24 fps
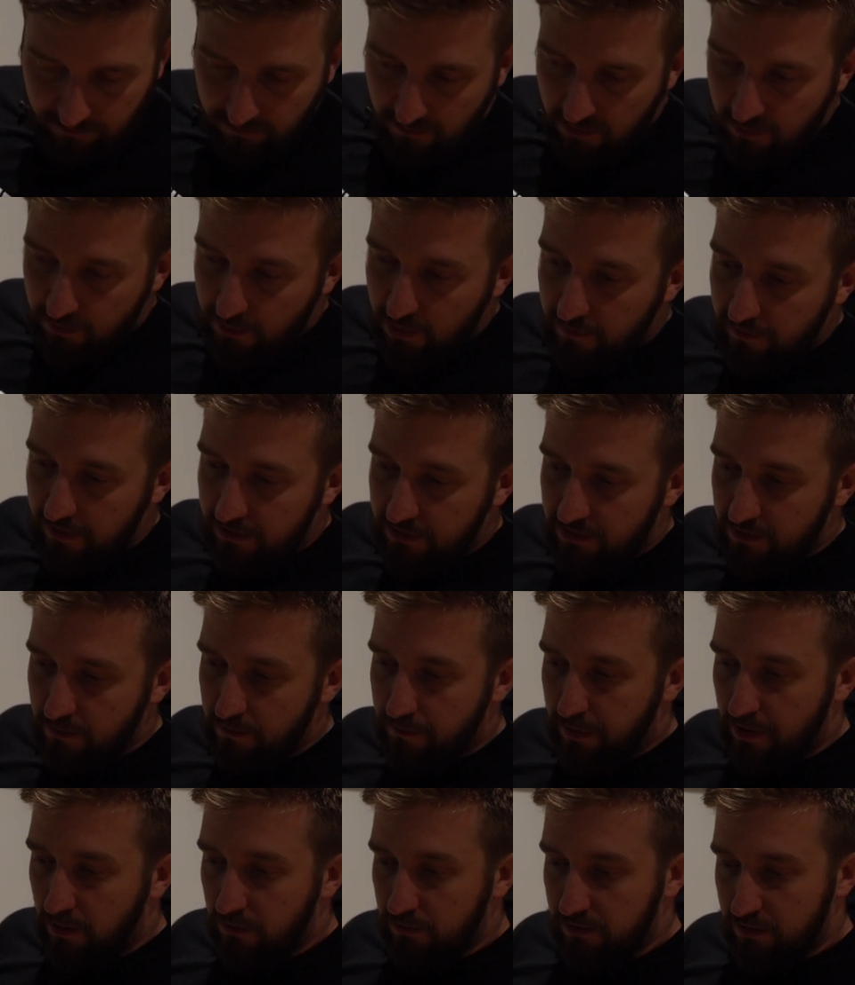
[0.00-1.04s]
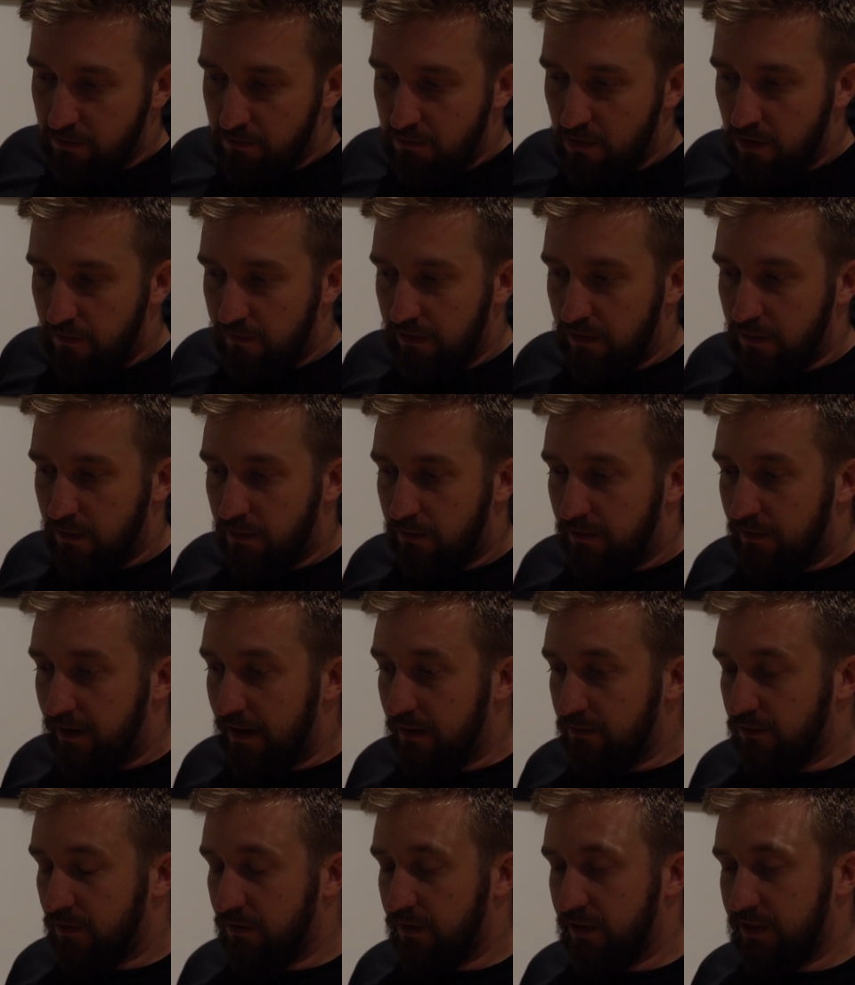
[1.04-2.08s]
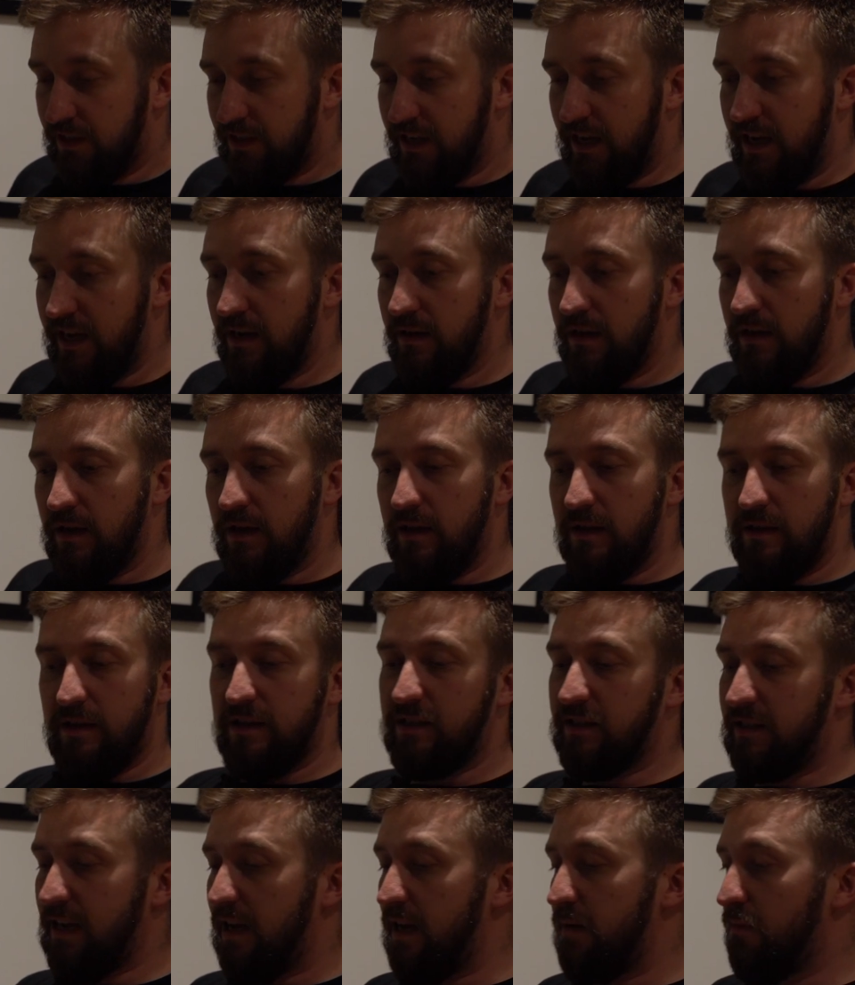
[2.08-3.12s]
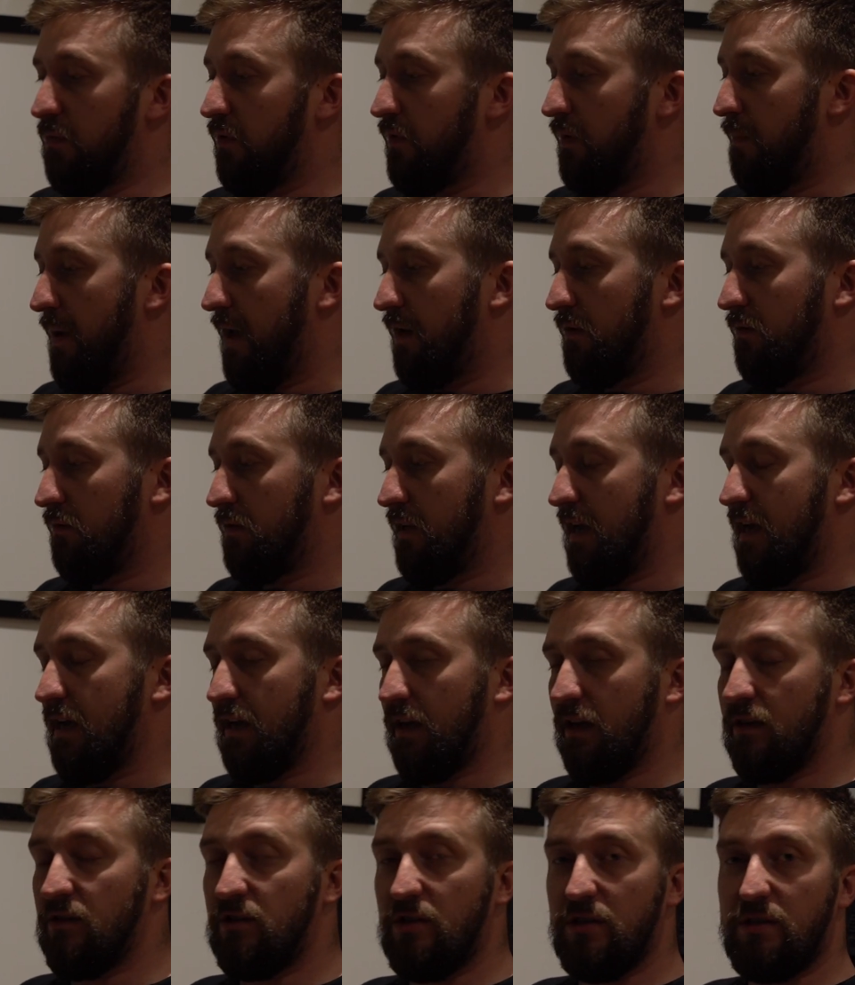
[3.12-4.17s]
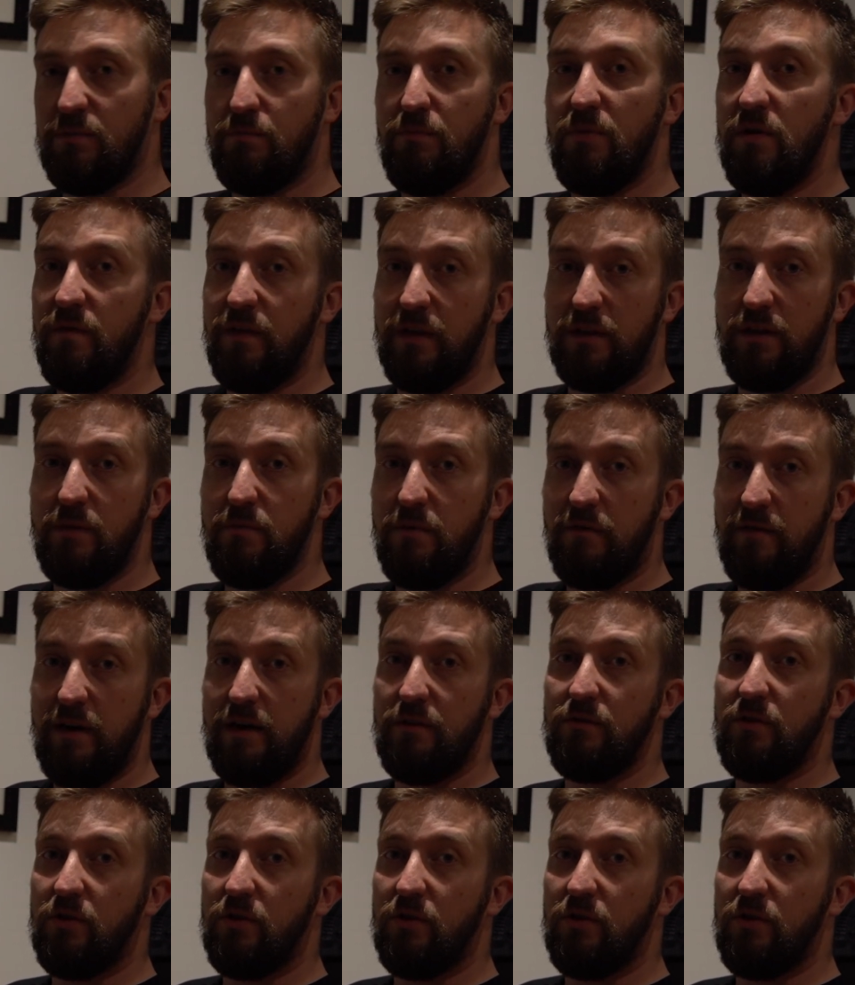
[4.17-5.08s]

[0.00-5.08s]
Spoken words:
removing some bolts and moving them around on the seat, the same on the pedal deck, and just moving them around